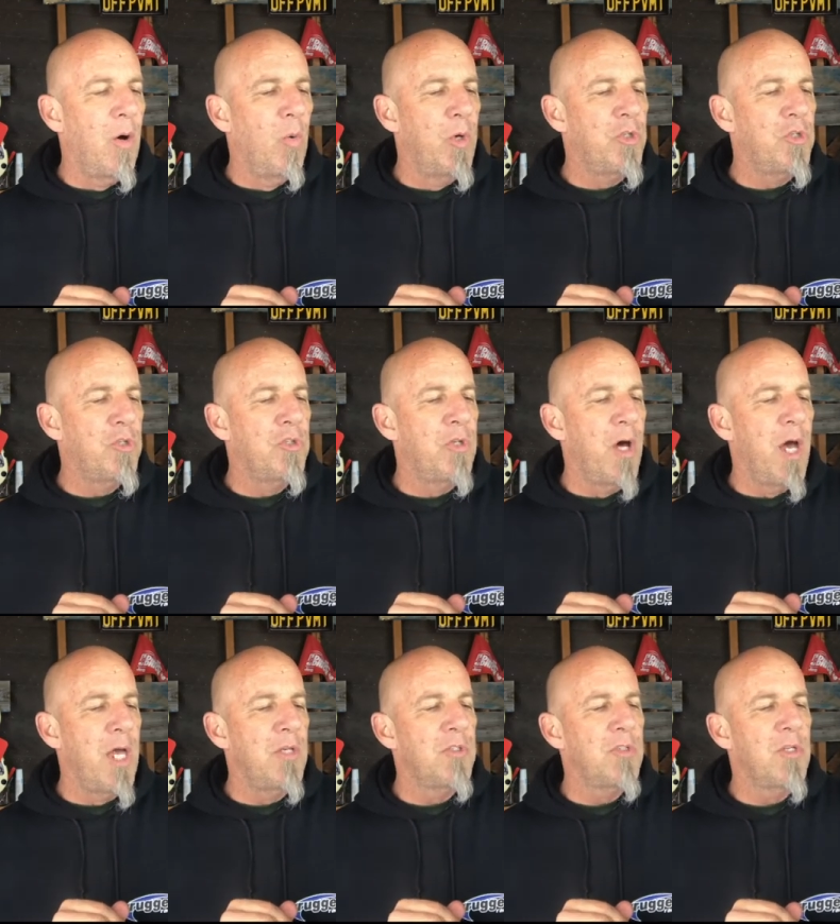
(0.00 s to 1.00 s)
which is
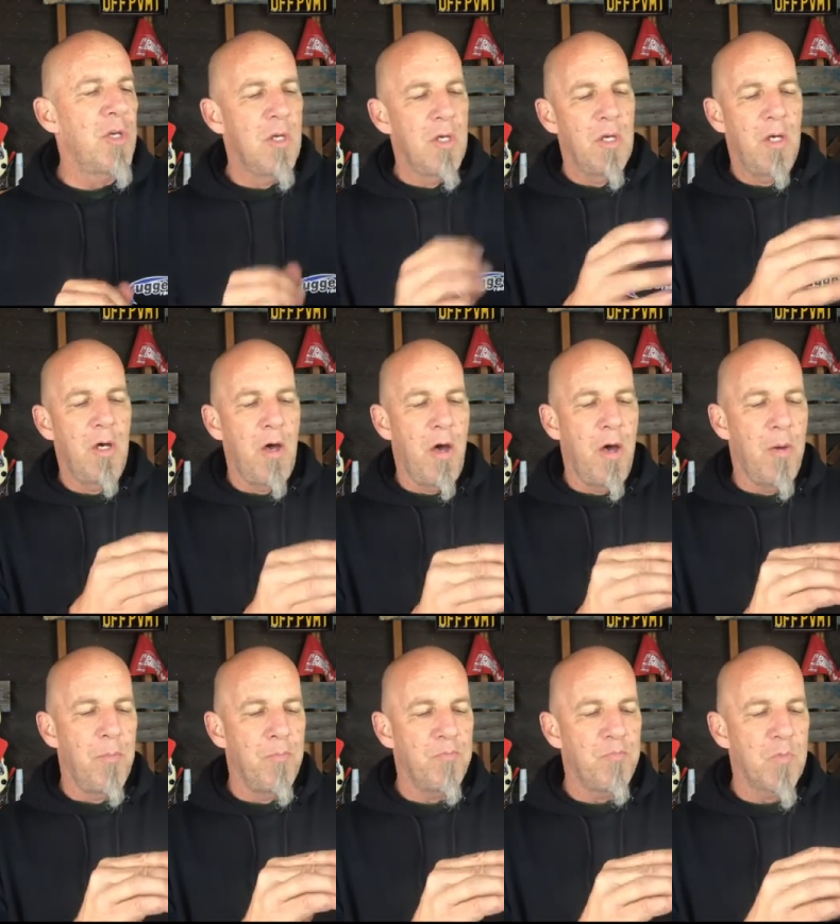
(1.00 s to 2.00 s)
nice.
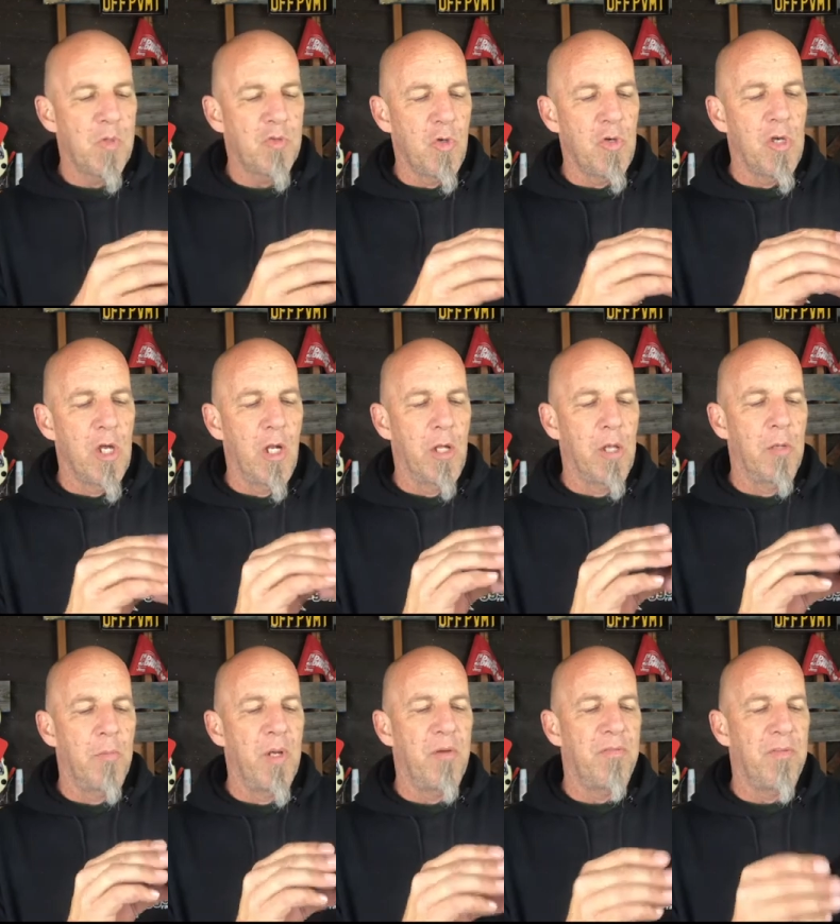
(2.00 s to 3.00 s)
So you get a
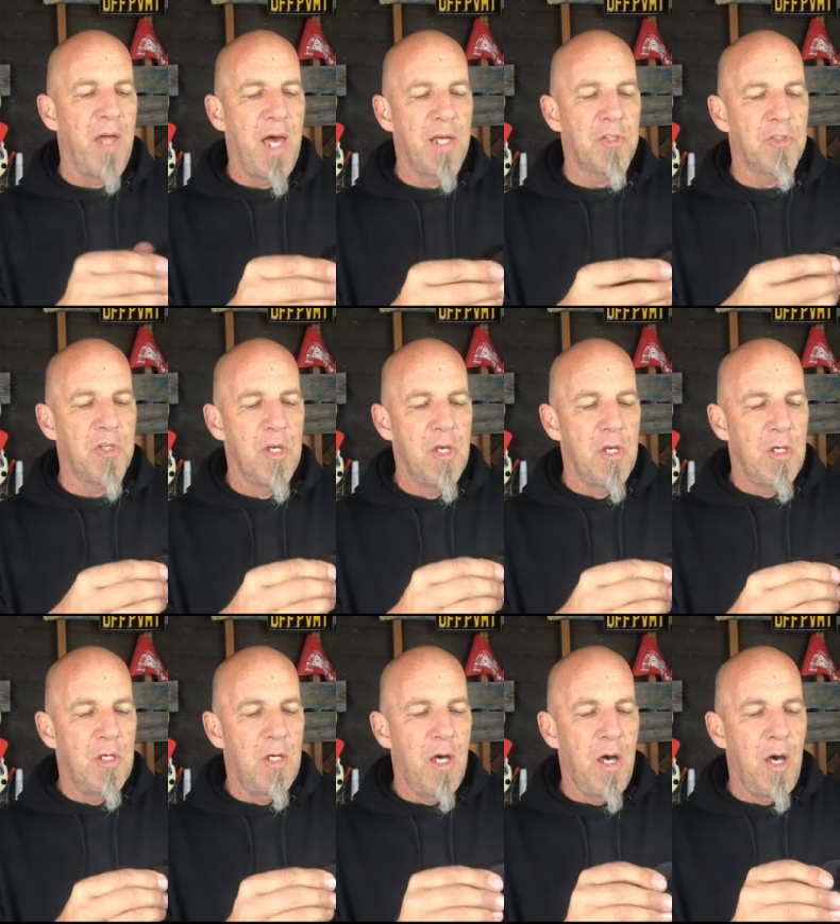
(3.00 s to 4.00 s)
little bit of flex,
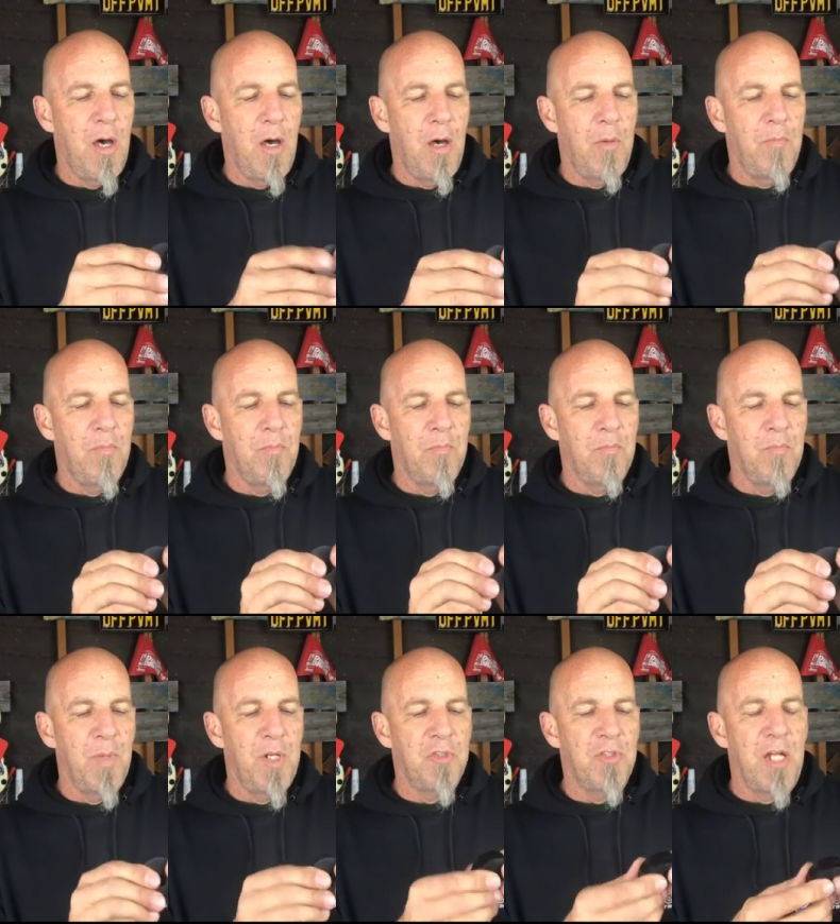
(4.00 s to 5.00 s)

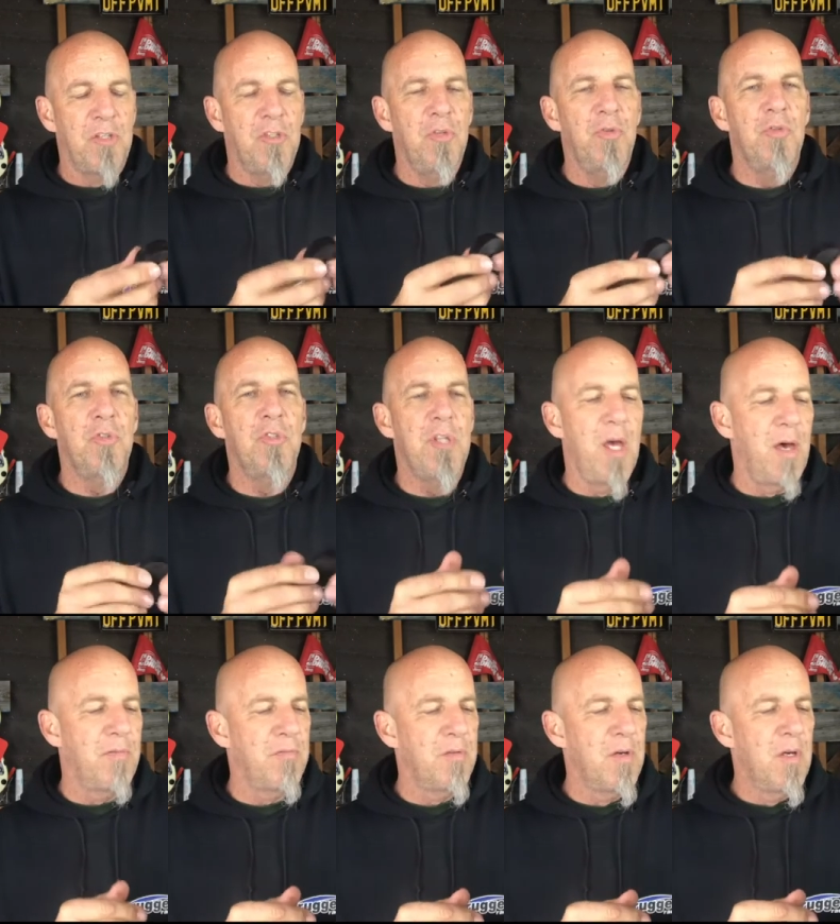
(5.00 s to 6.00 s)
but it's not too
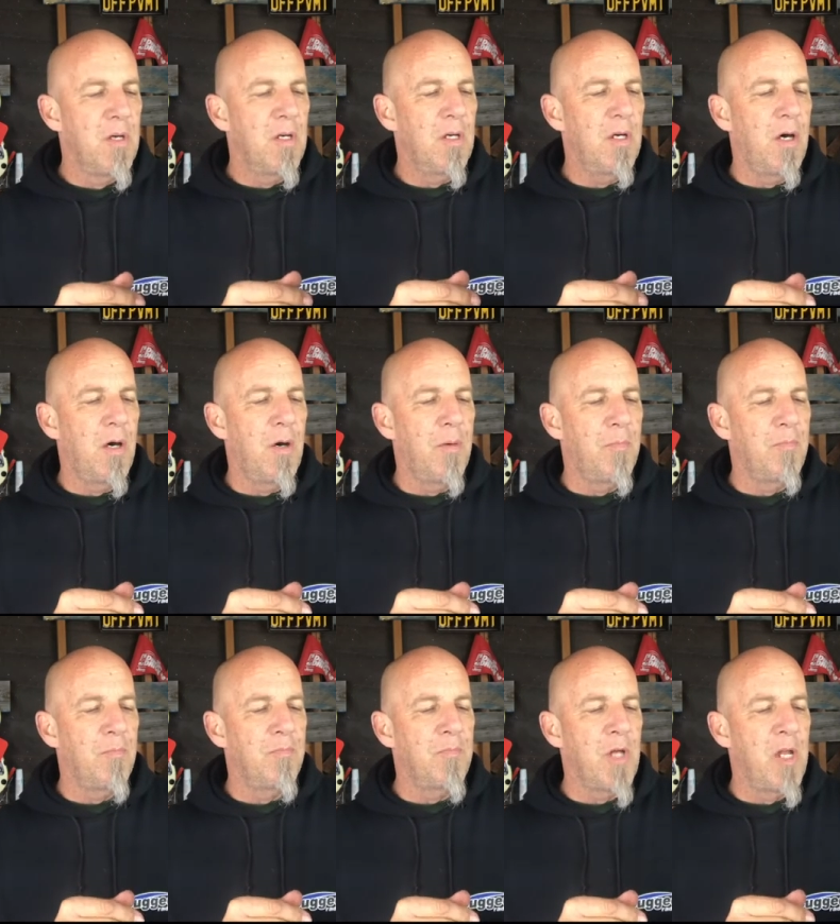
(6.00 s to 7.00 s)
stiff.
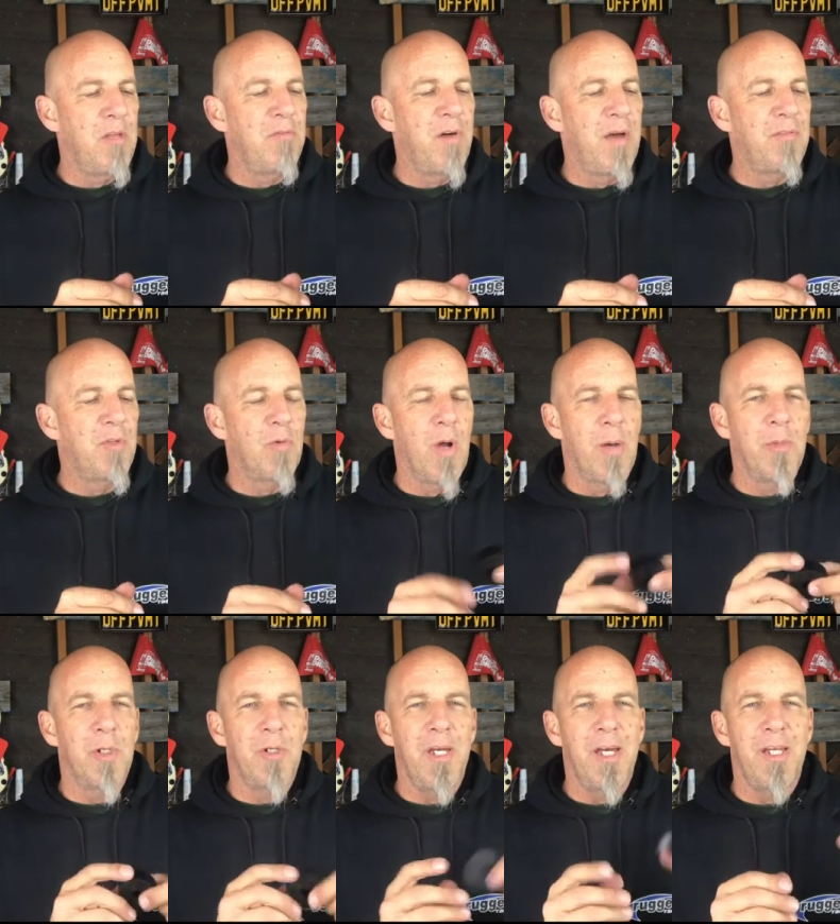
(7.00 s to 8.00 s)
95
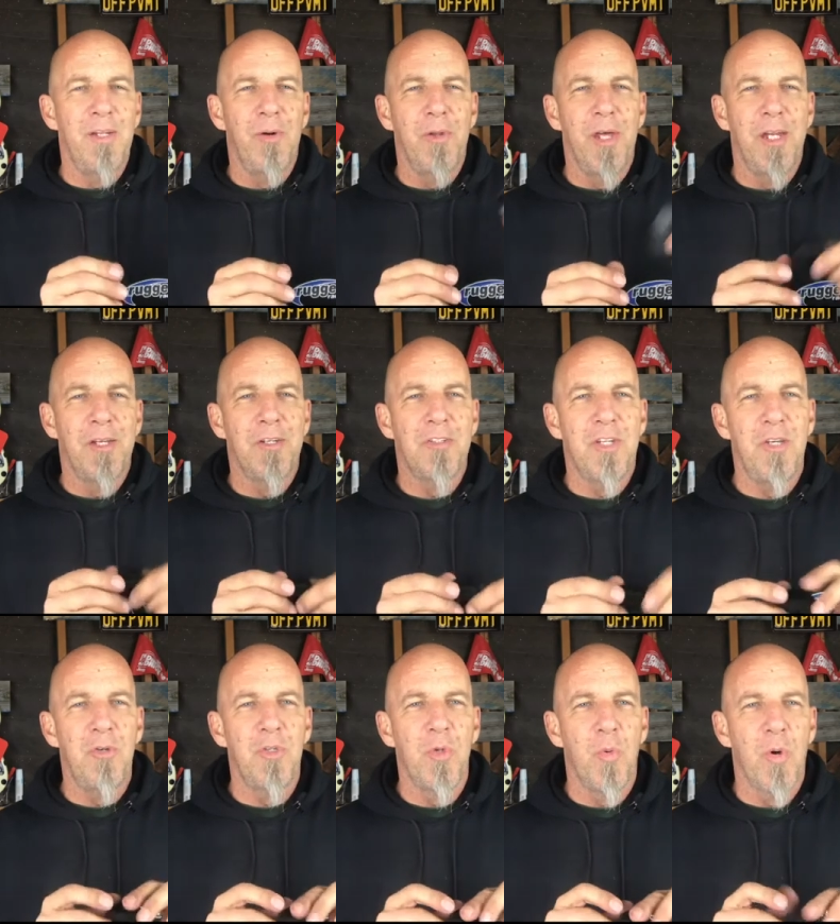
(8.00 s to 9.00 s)
durometer. Yeah, I know that because I
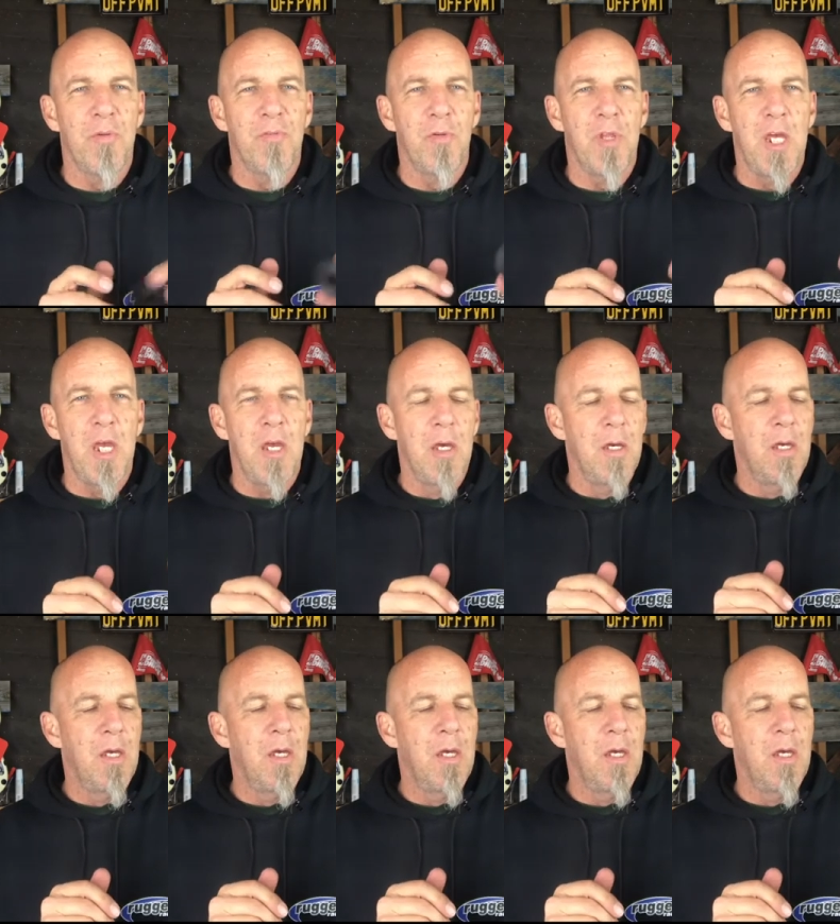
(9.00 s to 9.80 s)
used to work for the